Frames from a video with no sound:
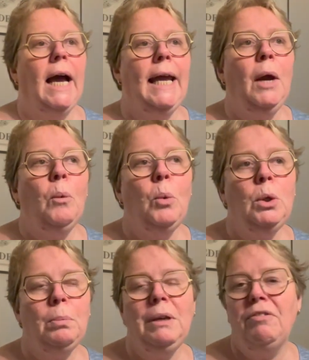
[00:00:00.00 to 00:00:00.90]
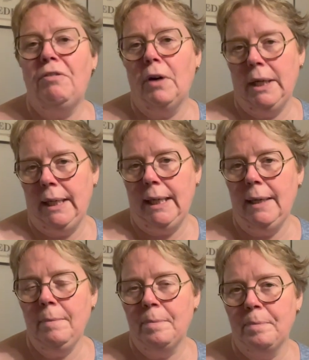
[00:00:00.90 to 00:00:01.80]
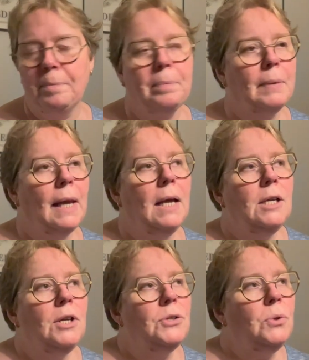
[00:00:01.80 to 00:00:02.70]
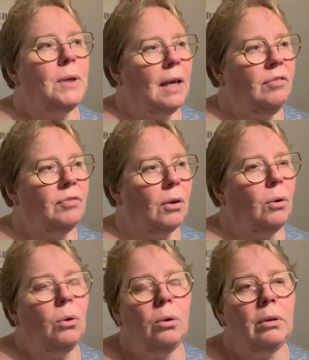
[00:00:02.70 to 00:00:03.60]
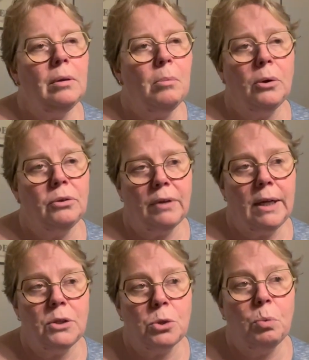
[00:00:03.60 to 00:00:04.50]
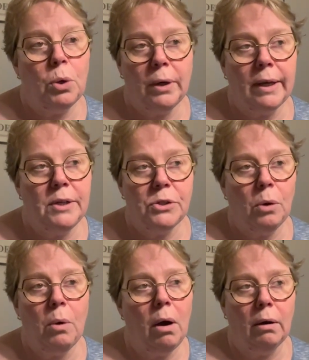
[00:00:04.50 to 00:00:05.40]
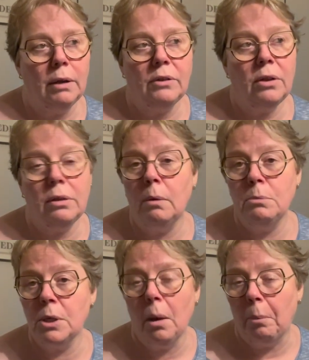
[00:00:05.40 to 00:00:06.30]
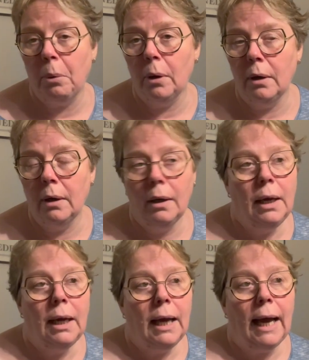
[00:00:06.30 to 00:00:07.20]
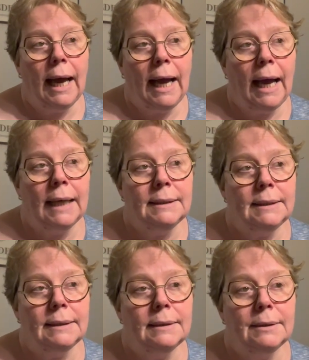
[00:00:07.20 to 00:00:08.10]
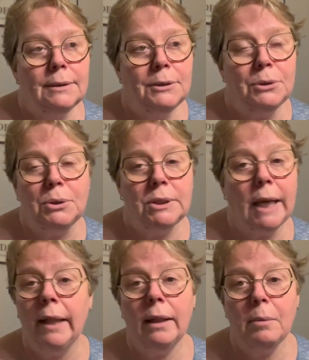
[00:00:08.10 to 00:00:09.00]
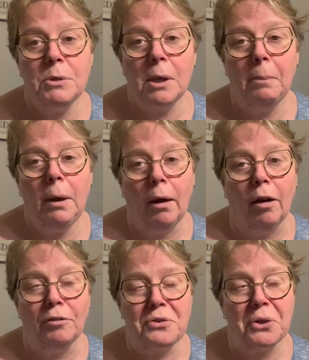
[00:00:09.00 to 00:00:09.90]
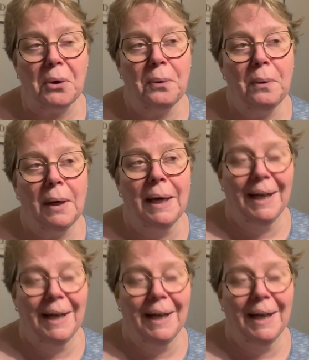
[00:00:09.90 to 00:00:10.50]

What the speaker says: it would be funny to give all the moderators working so hard a thumbs up and to send them some love. So